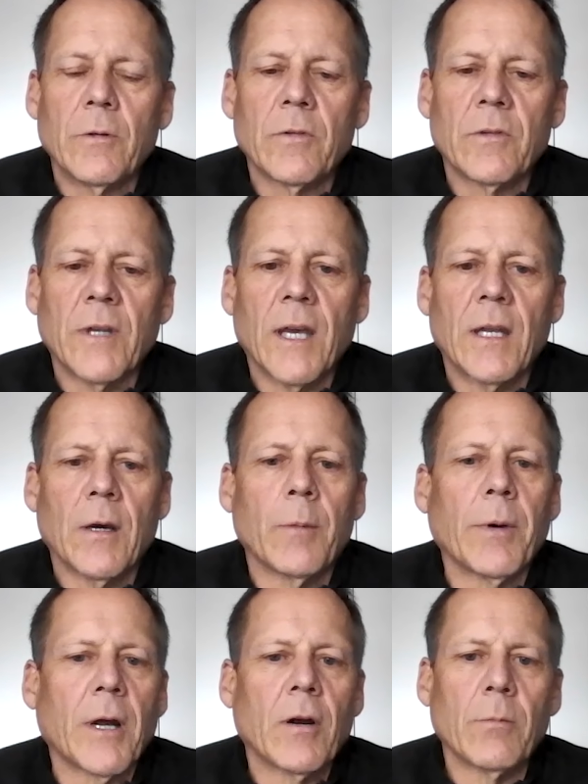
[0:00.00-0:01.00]
use
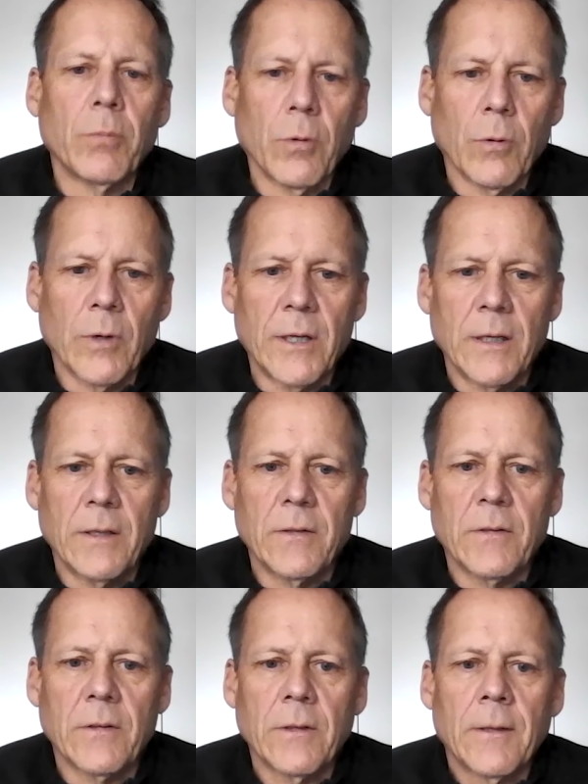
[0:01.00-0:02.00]
data about our
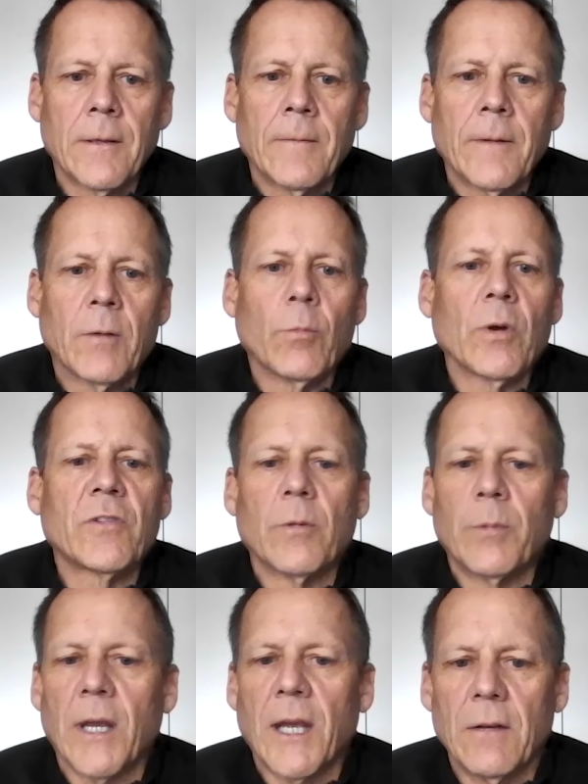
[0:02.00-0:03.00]
employees and what's
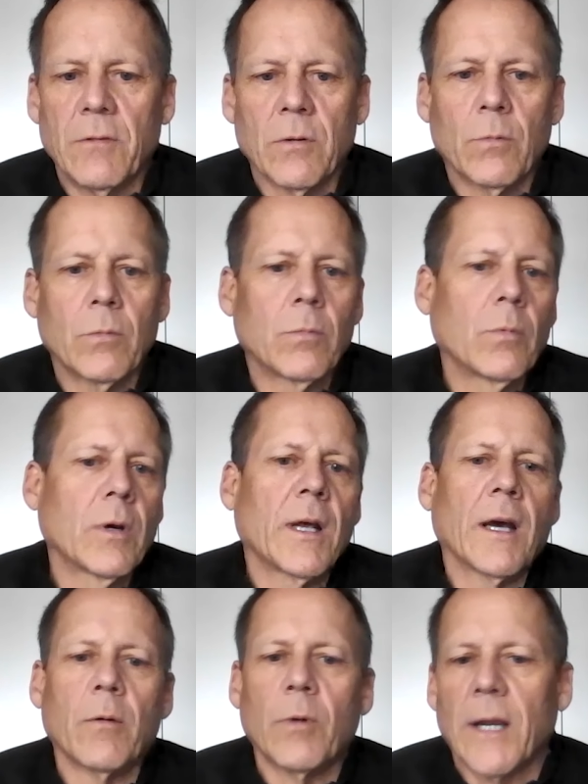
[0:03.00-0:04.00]
their behavior,
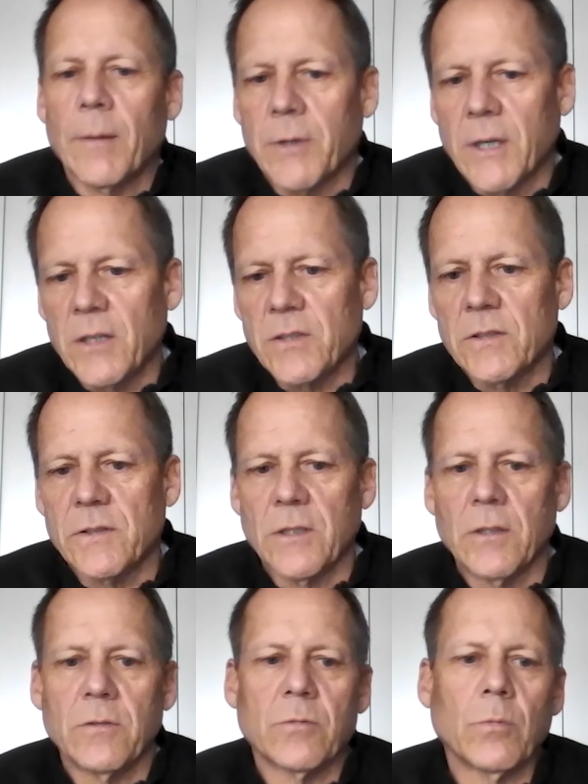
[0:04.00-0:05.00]
what how what applications
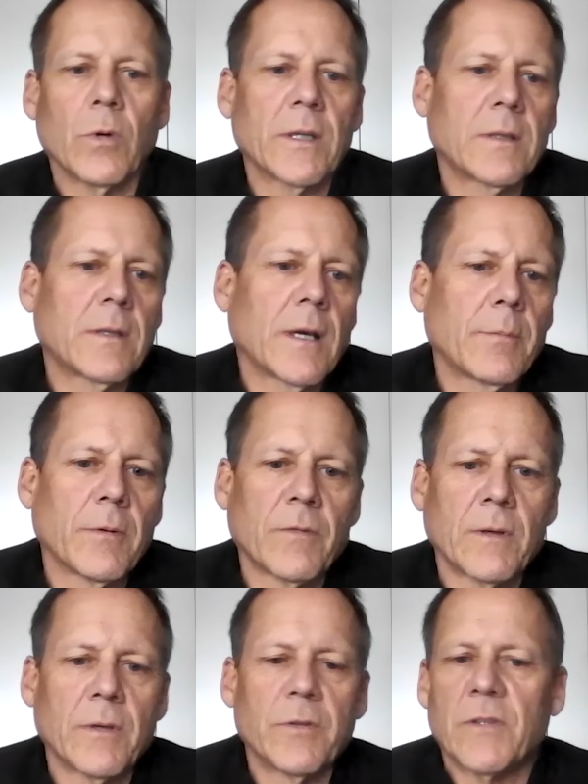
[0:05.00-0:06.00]
they use, what type
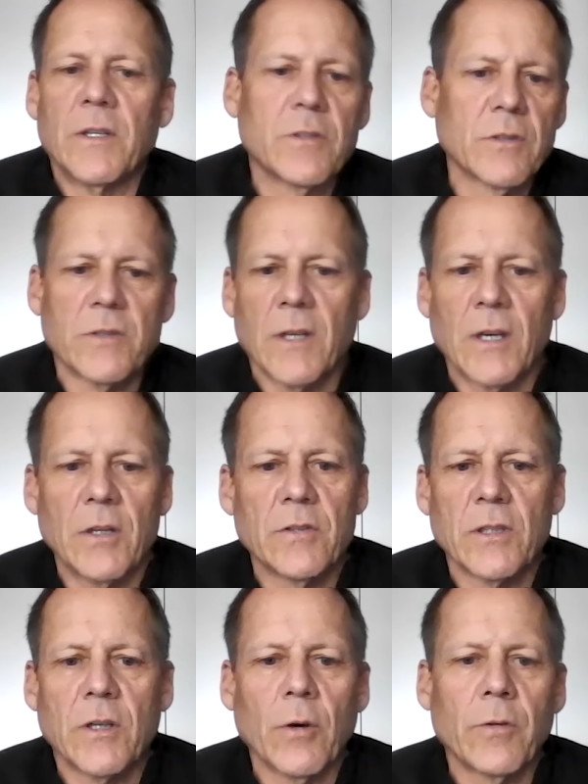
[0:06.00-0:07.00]
of procedures they
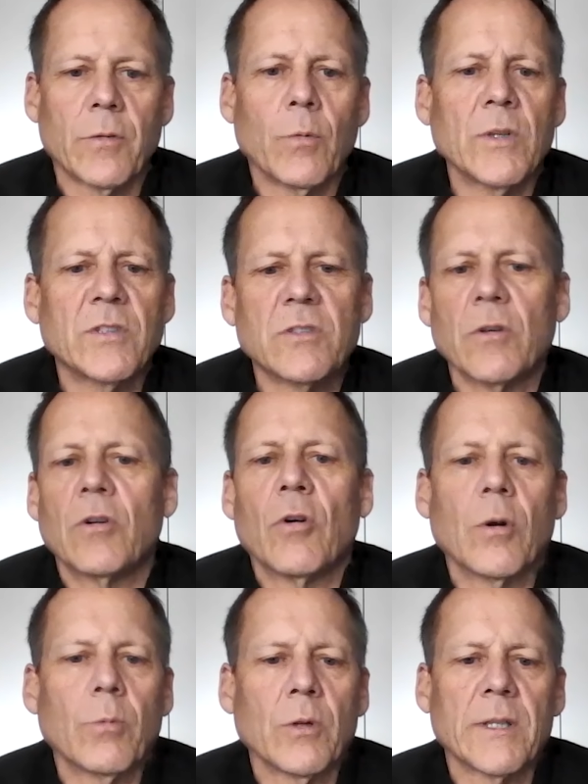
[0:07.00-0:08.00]
usually go through, what's their
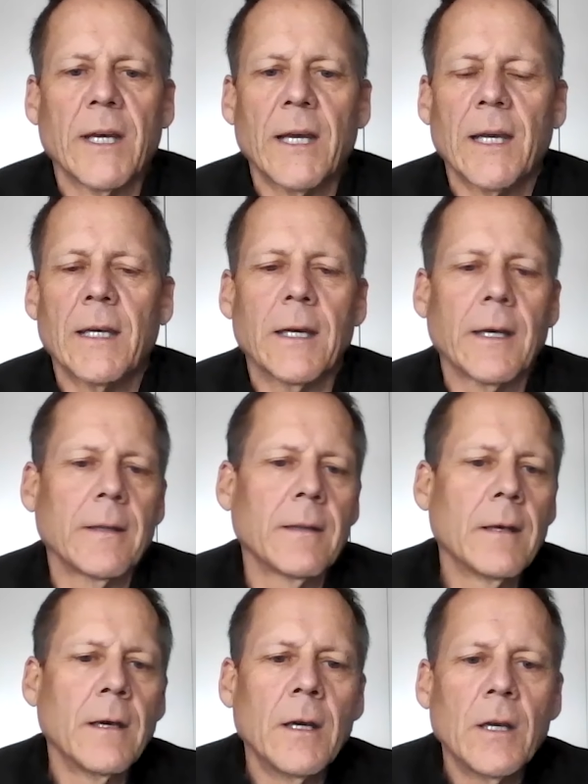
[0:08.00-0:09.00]
normal day,
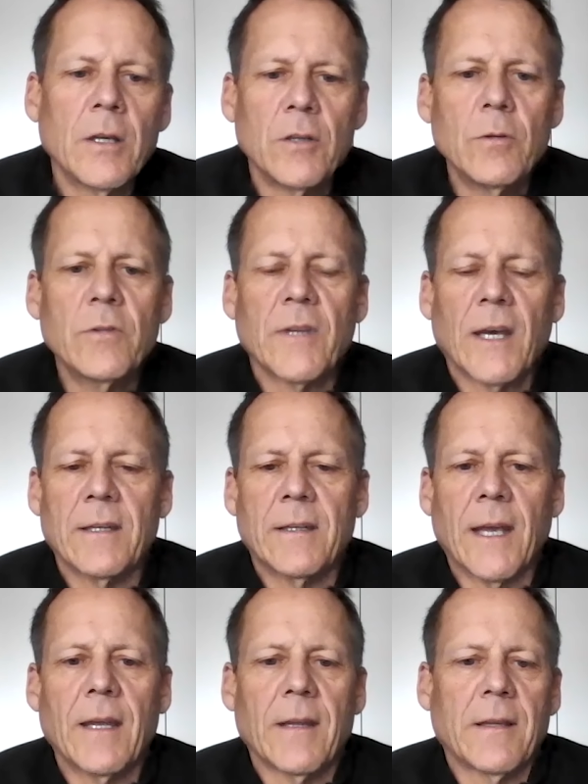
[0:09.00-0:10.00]
and use
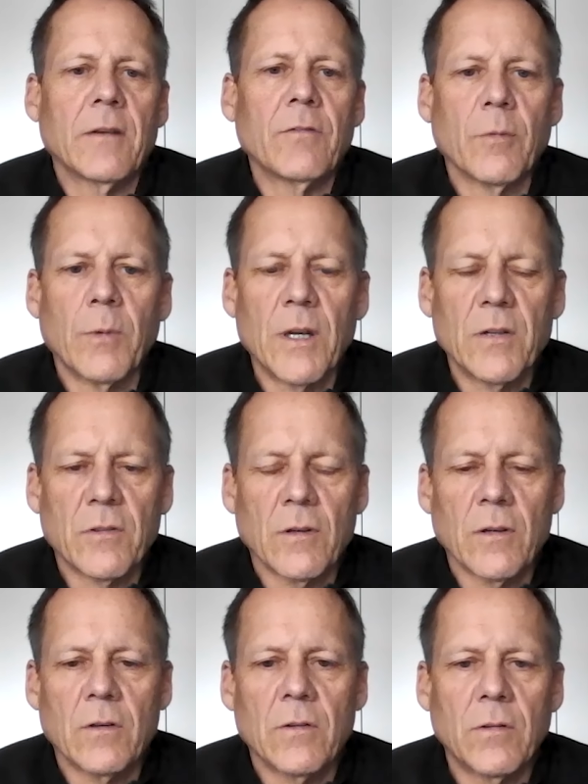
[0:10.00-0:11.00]
that data, the
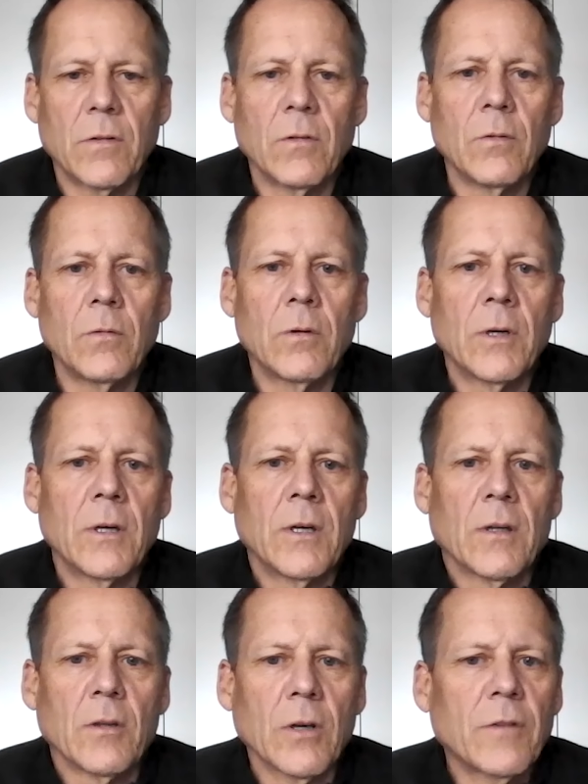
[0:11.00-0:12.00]
information, to
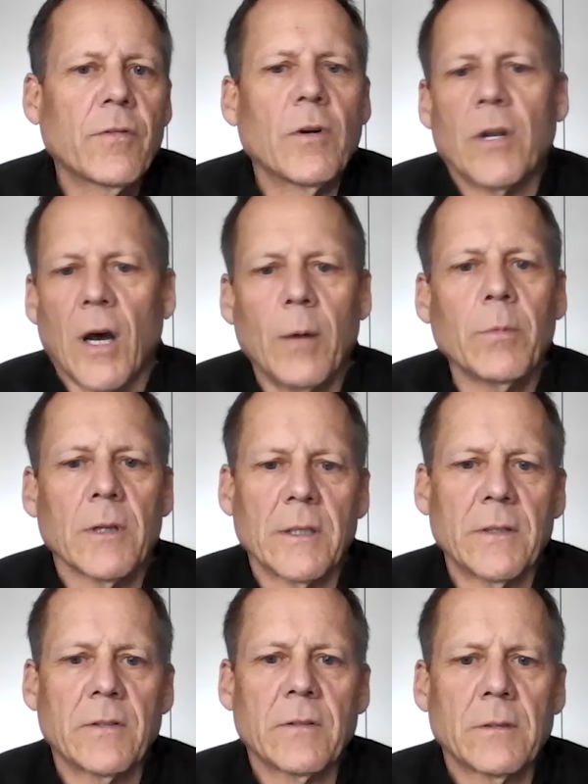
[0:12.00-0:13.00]
look for
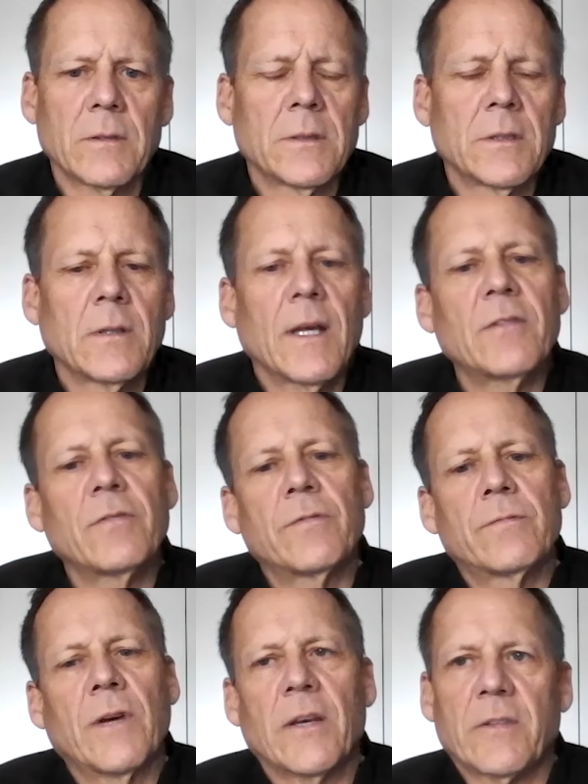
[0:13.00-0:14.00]
anomalies. That's
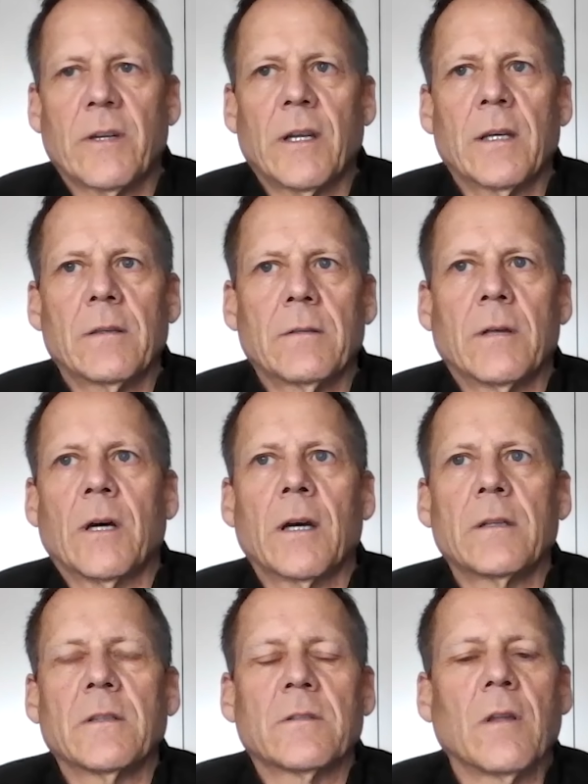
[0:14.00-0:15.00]
fascinating.
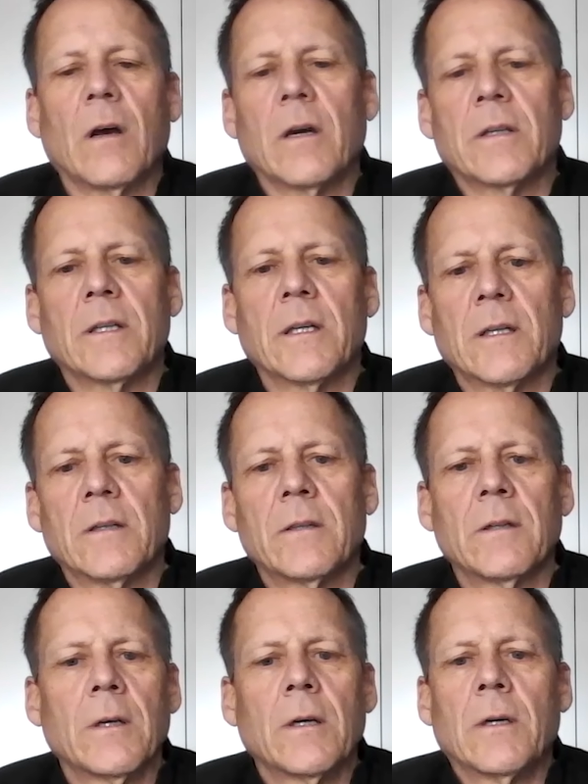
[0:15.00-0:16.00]
Doug just logged in
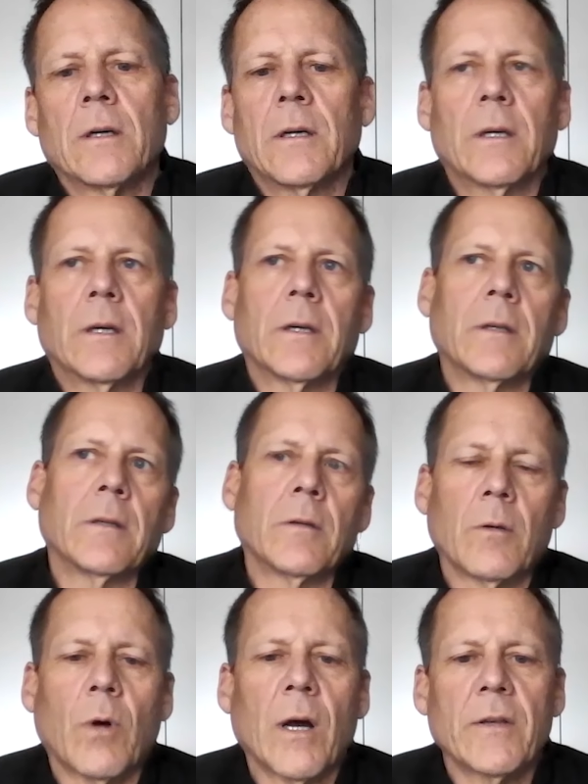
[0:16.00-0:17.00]

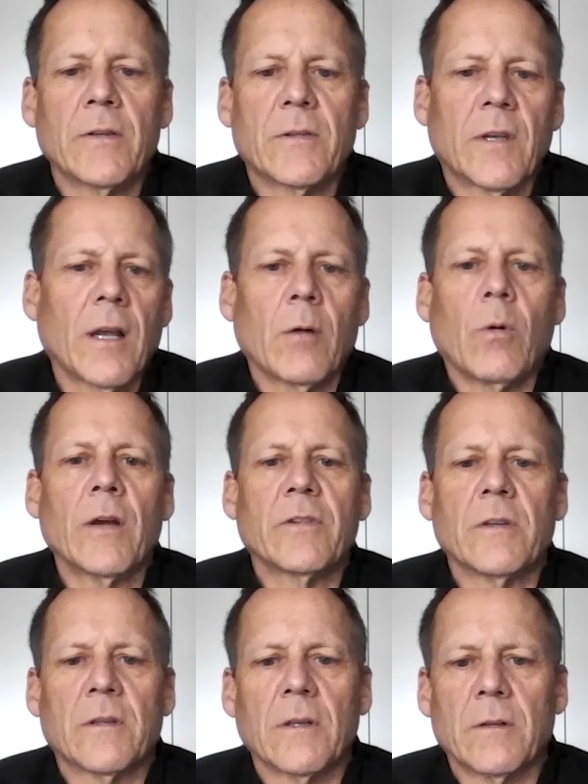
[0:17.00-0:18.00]
in Seattle,
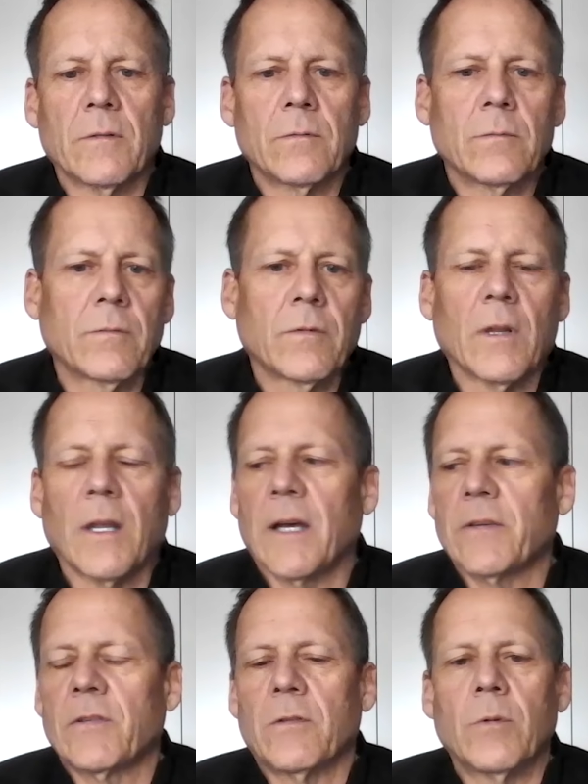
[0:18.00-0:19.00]
Washington for the
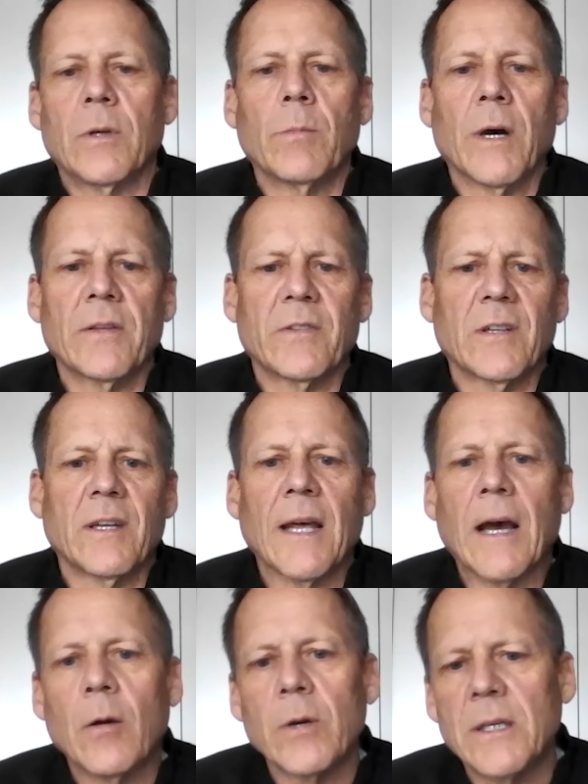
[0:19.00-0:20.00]
last three months, and
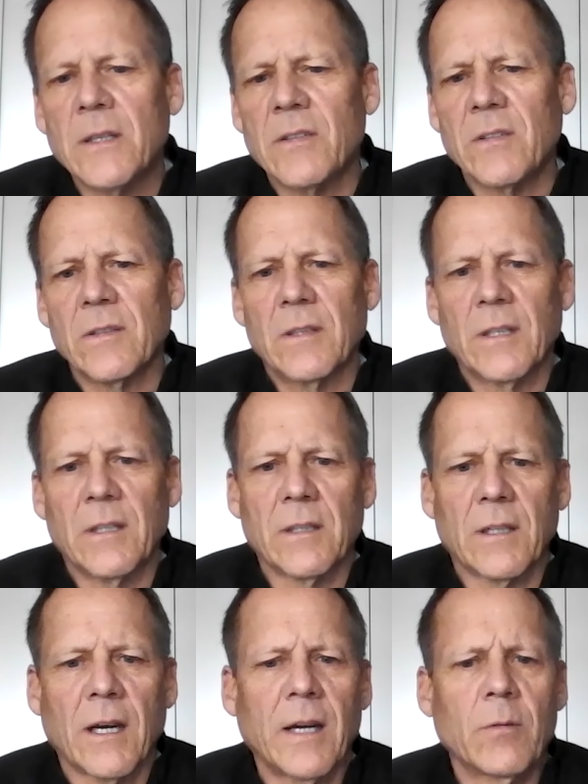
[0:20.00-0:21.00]
now he's in
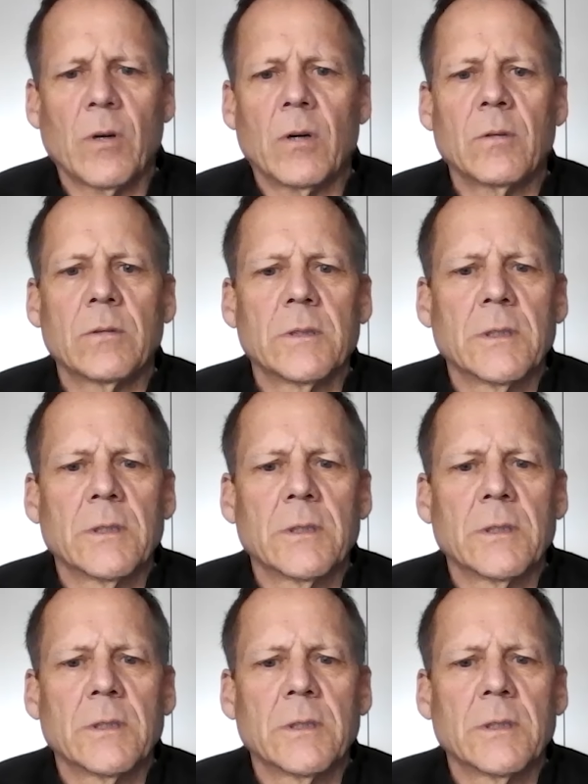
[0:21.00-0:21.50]
Cairo.